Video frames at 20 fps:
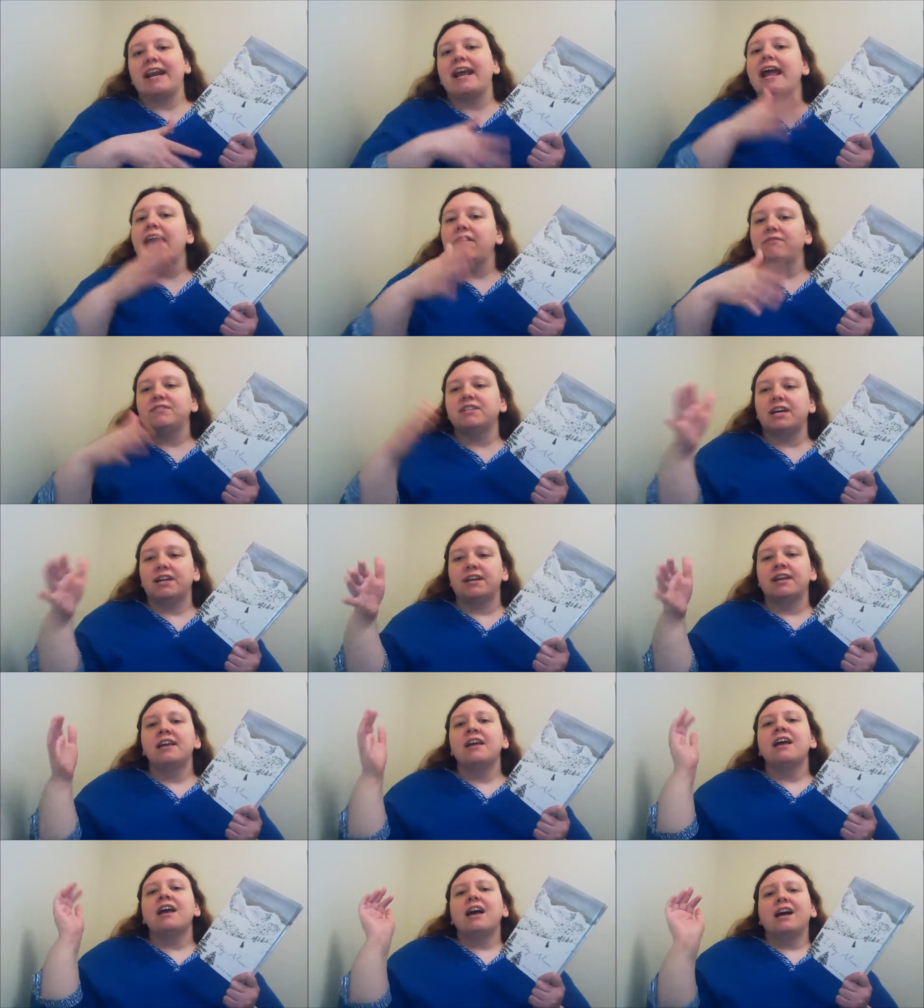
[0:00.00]
And I have
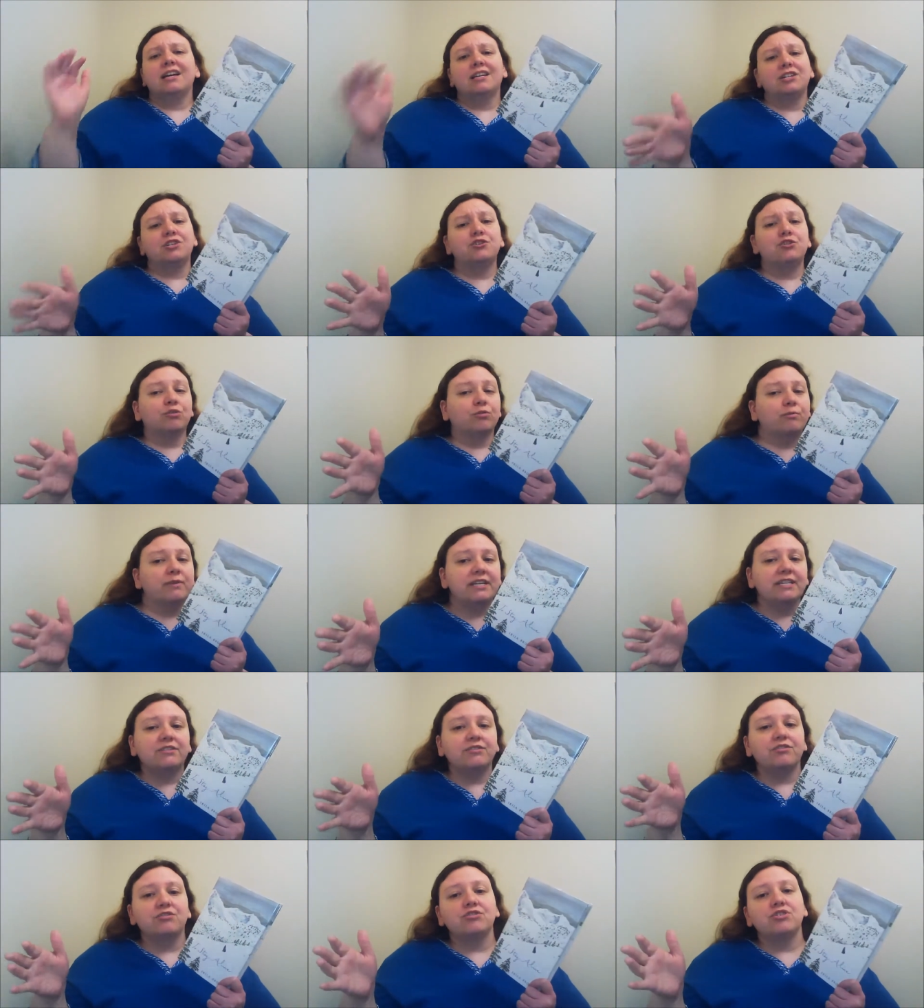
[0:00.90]
done additional
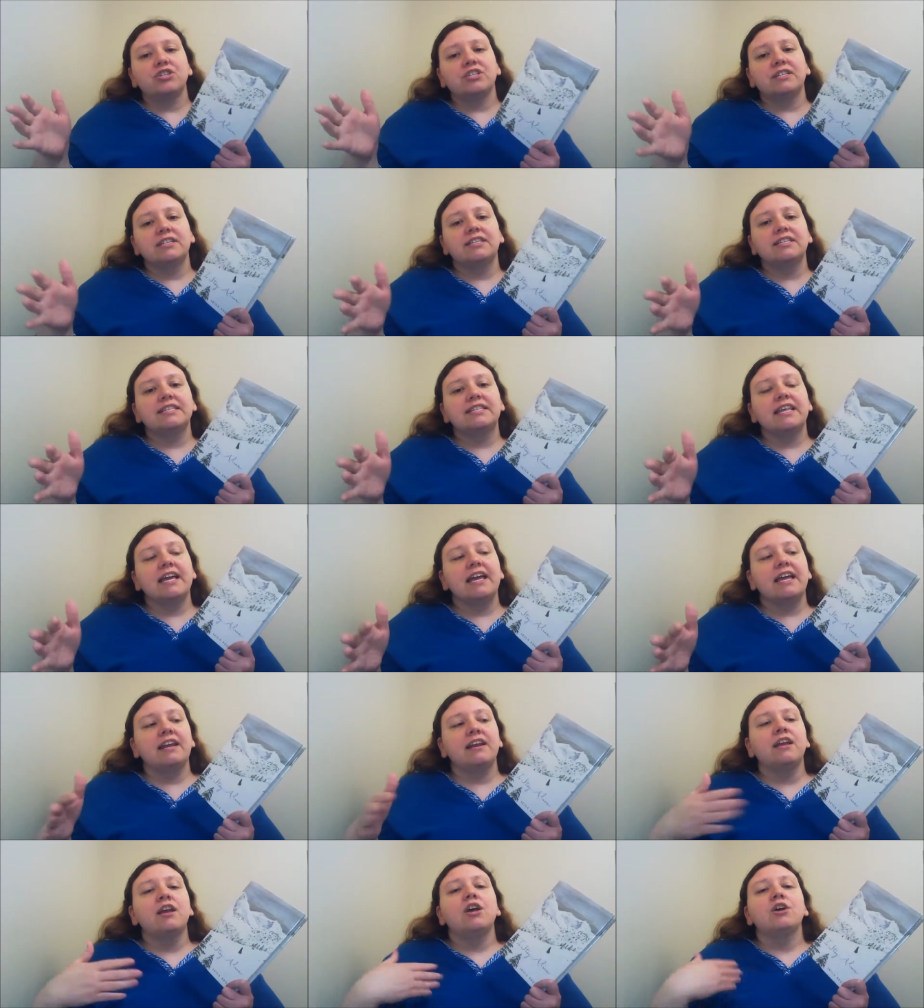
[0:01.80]
research since
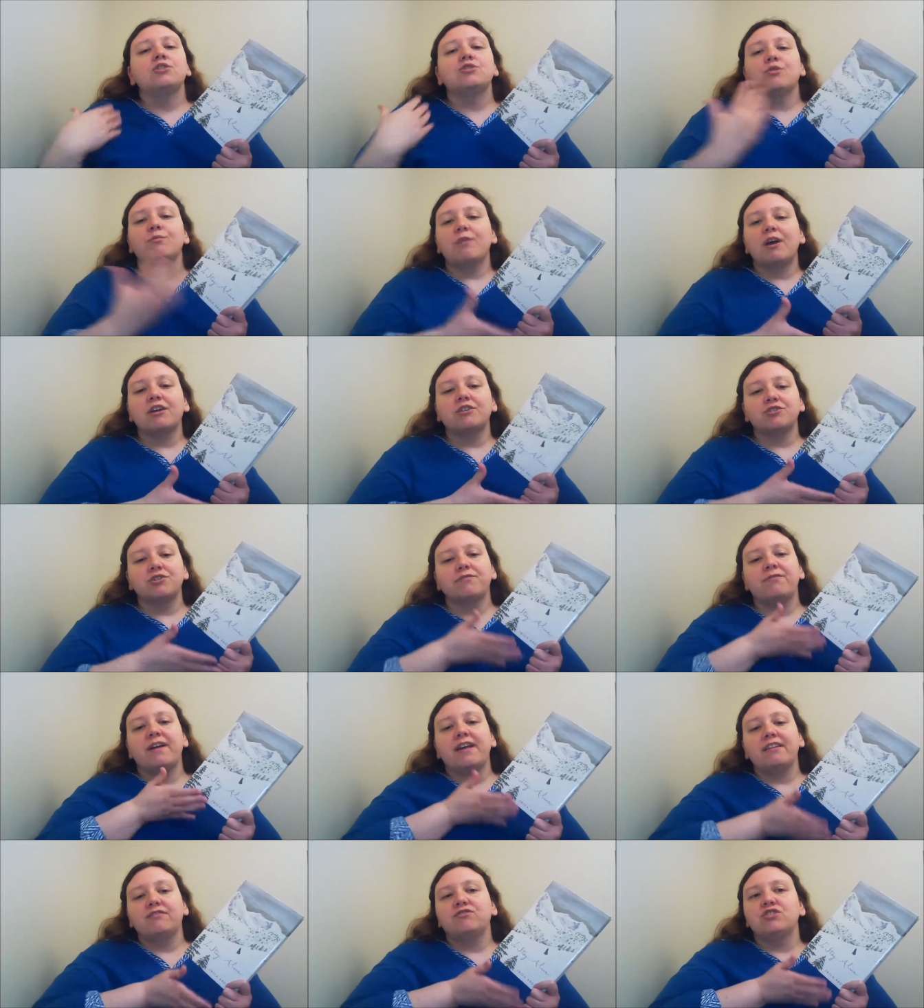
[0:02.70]
then, so I'm not sure
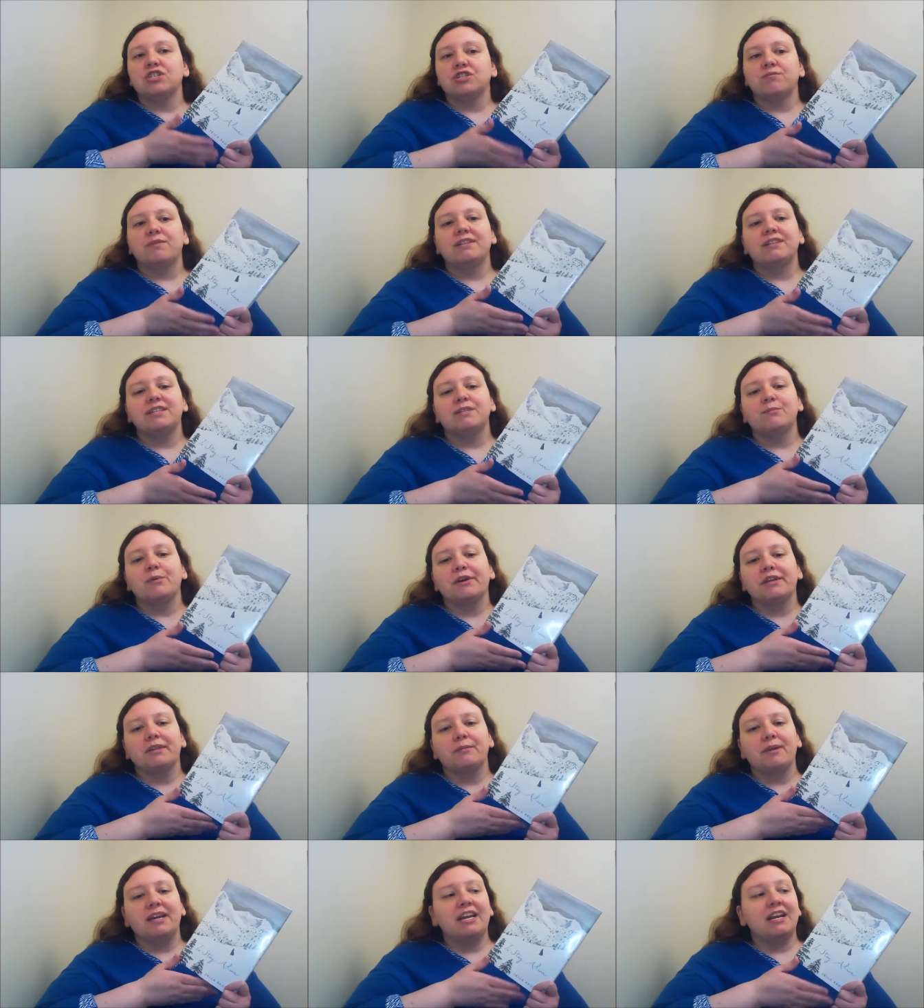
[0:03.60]
if I'd have just read this
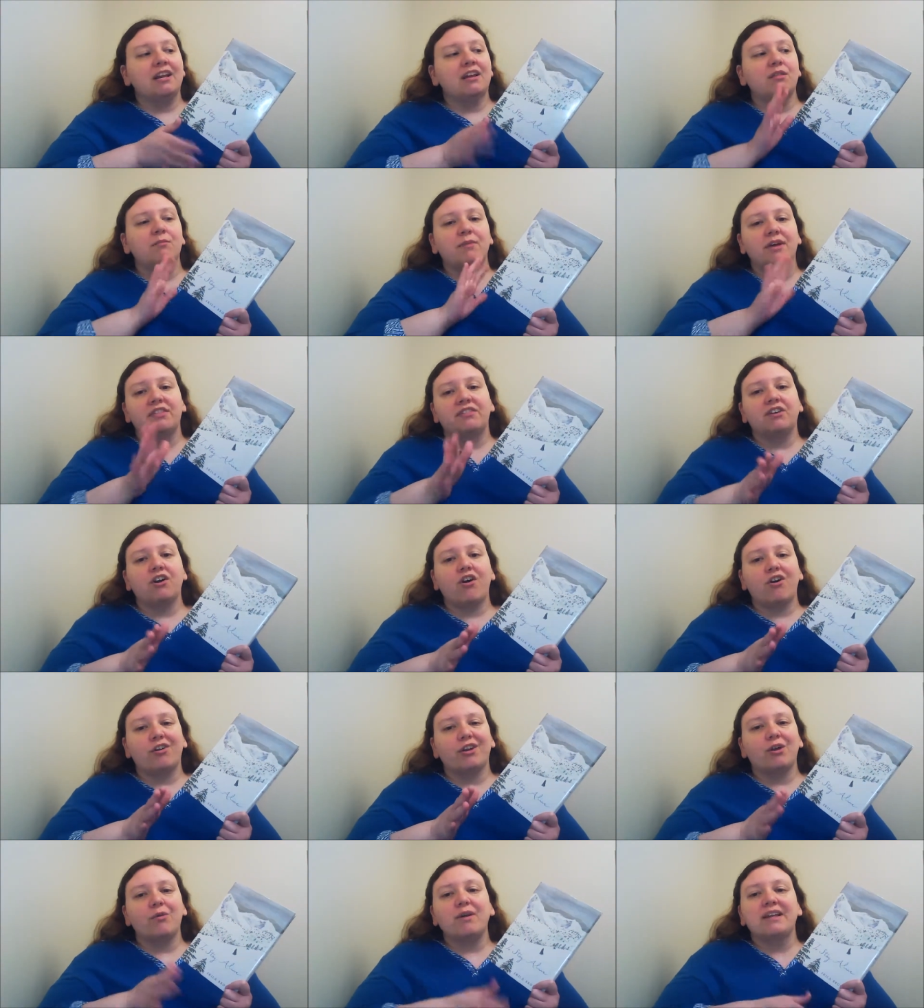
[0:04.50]
book at the beginning of the month and
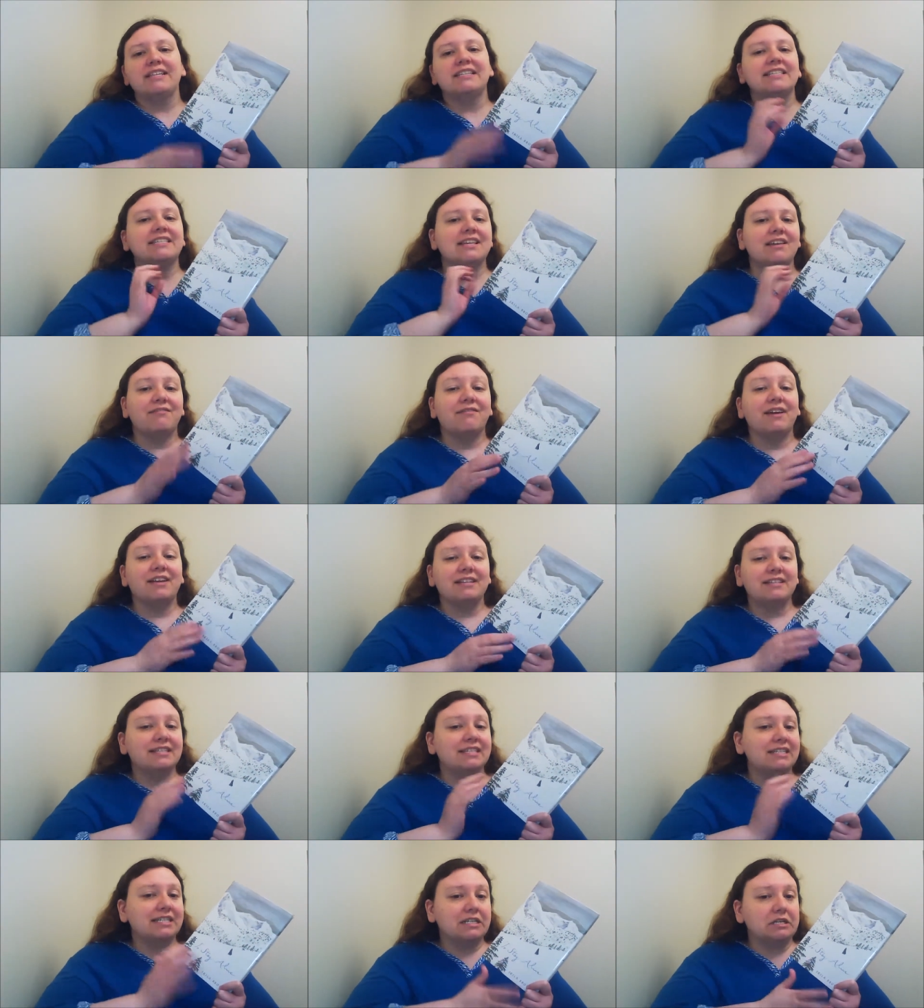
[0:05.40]
called it quits if
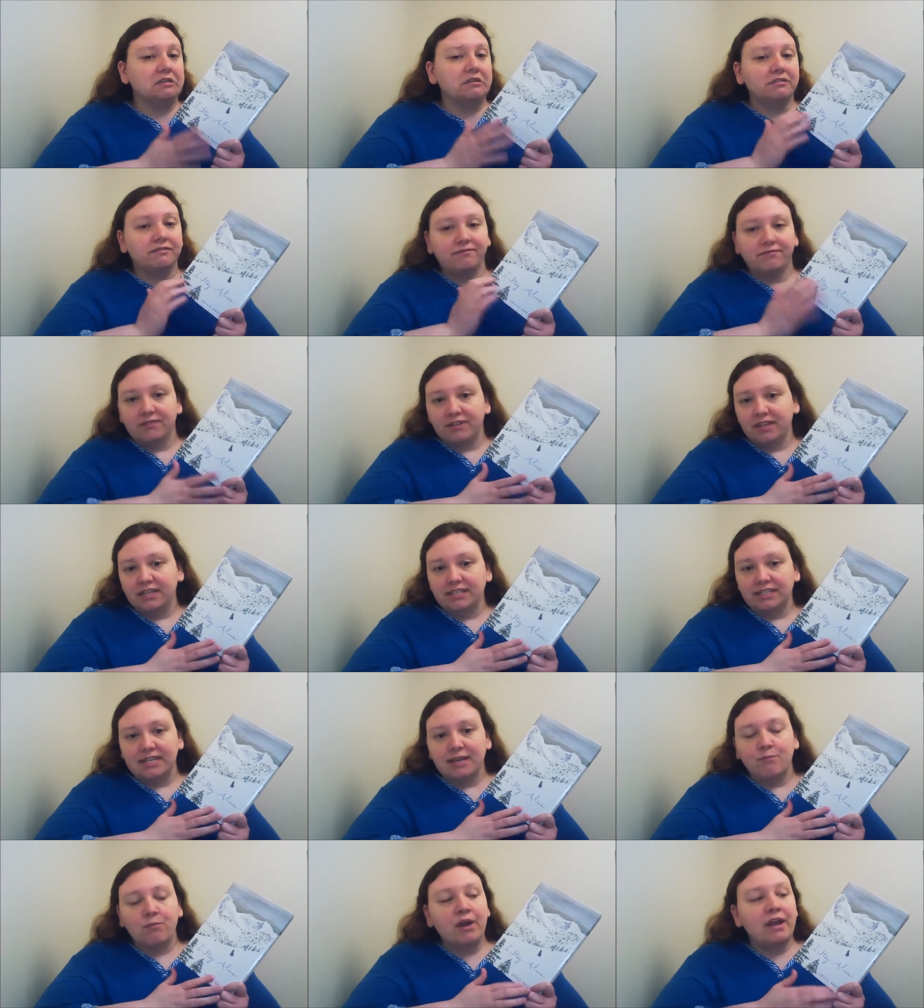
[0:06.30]
I'd still feel
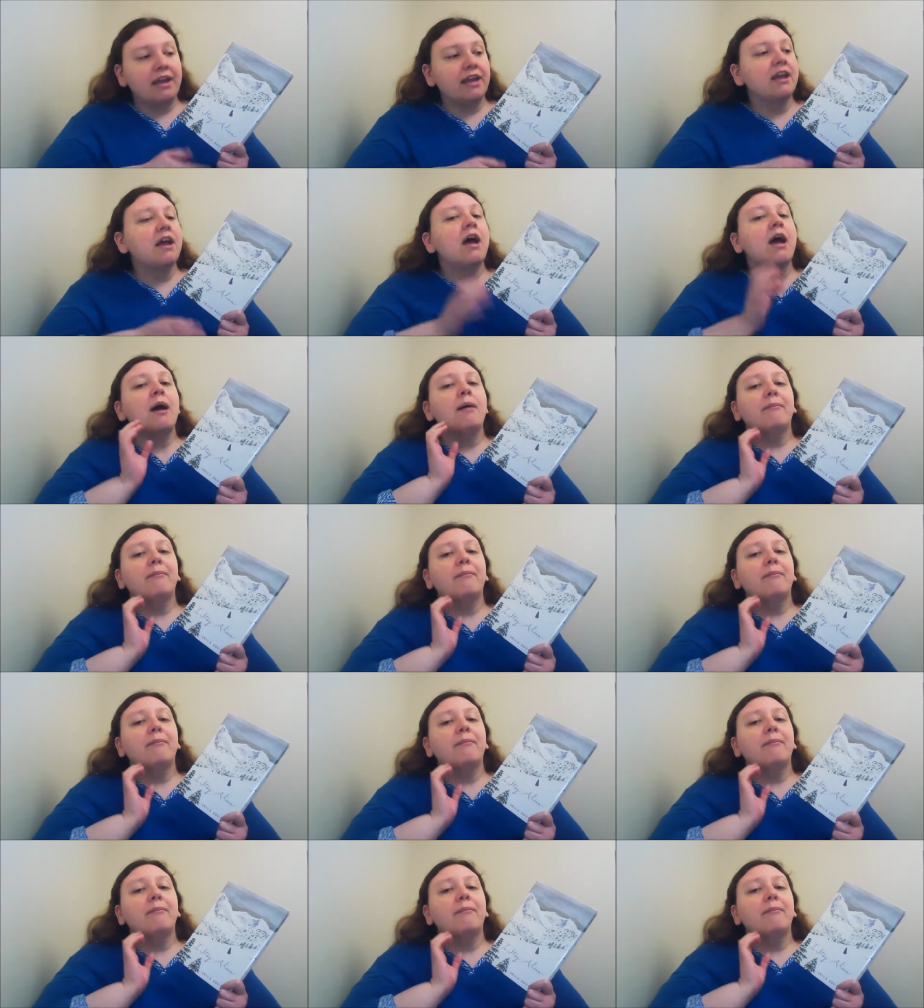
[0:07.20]
the same way.